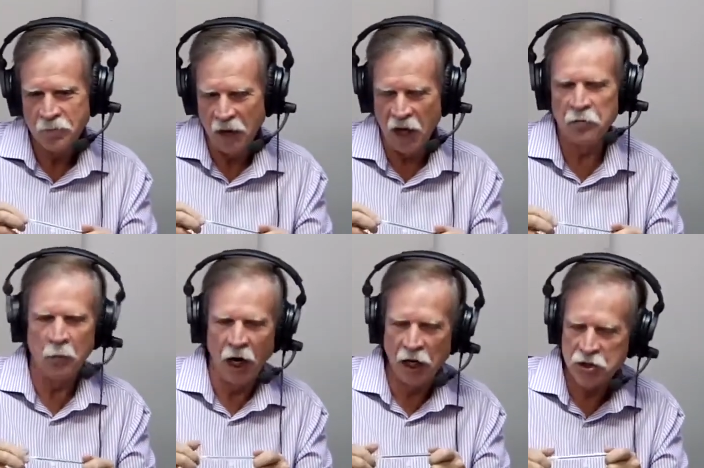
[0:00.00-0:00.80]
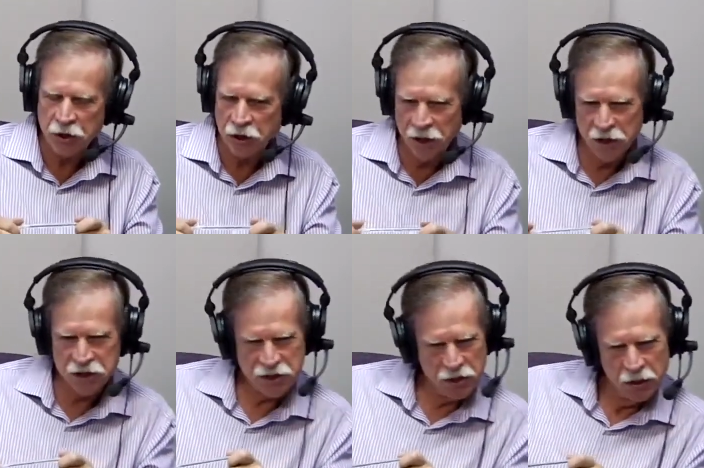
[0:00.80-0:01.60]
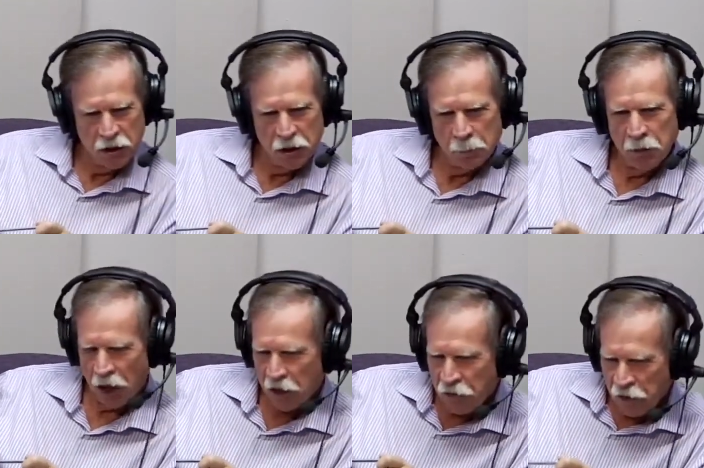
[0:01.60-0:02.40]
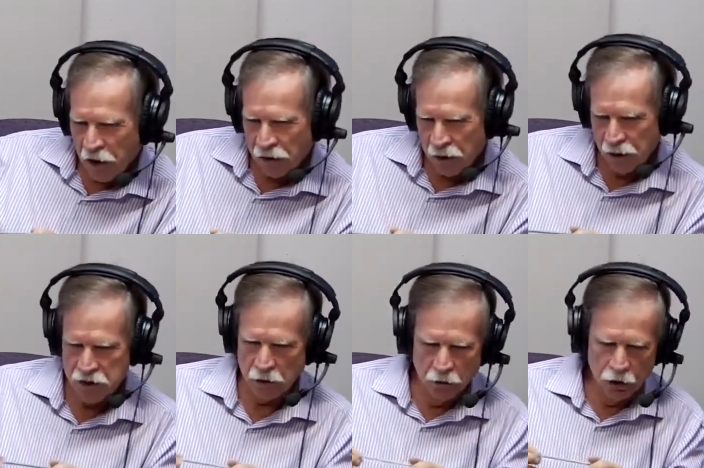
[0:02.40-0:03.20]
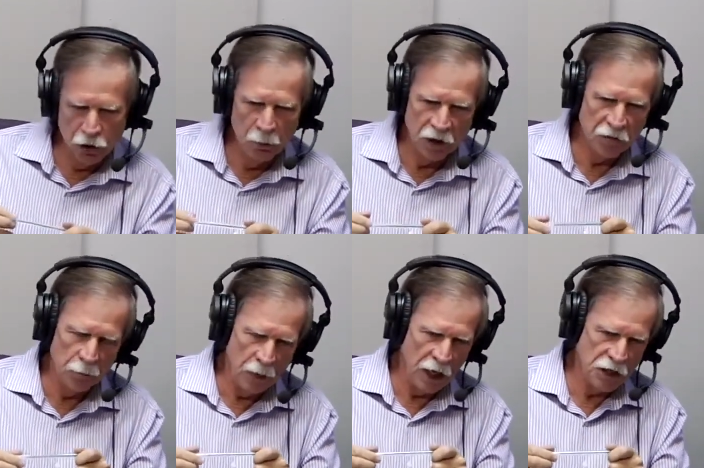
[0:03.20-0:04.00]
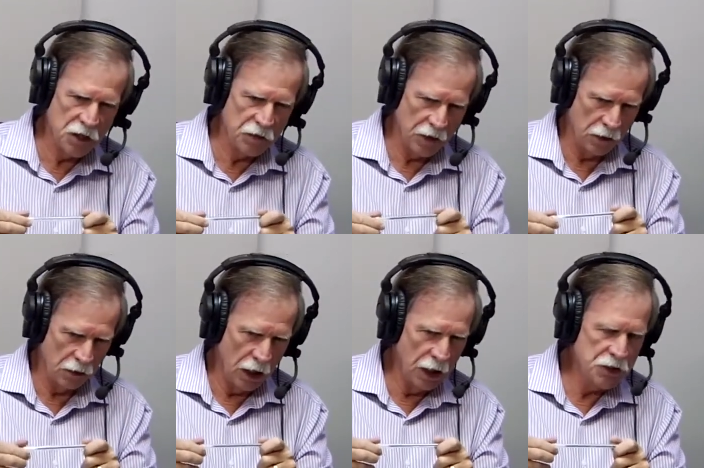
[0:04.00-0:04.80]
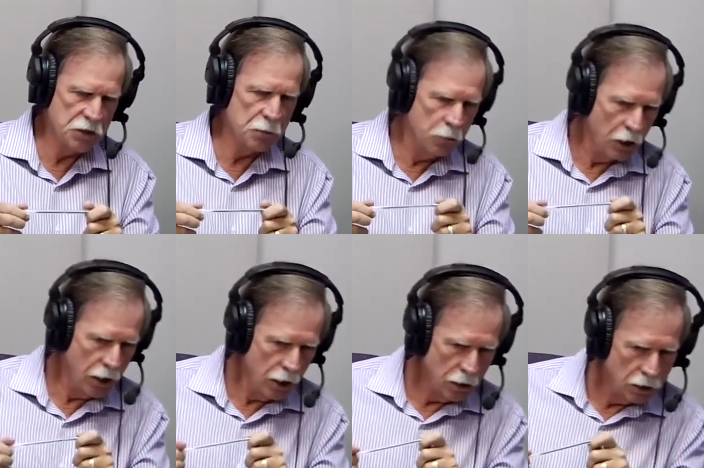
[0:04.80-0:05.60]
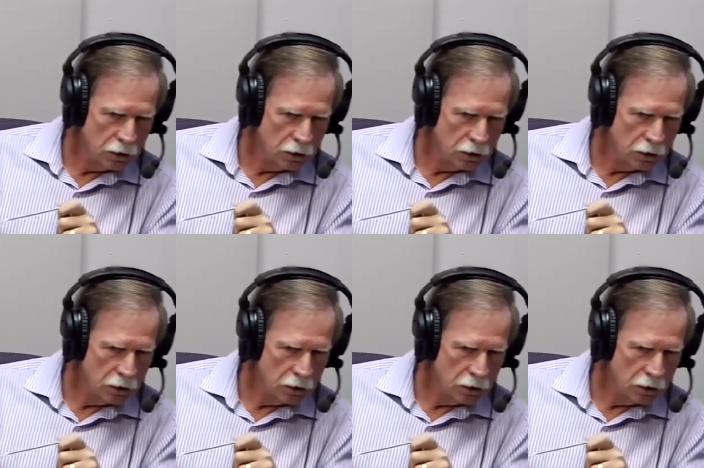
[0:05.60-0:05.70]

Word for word: the have mantras, effects. But I think there is a little bit of magic that aligns your brain.